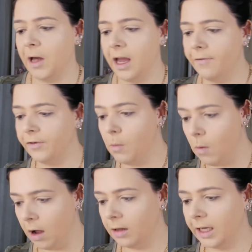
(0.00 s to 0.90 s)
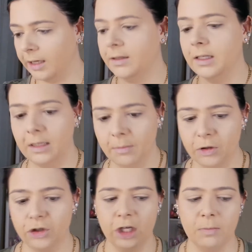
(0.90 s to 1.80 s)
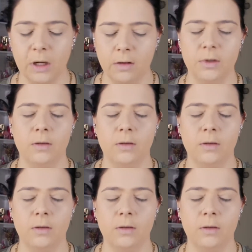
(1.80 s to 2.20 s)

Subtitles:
but if you want like slimmer cheekbones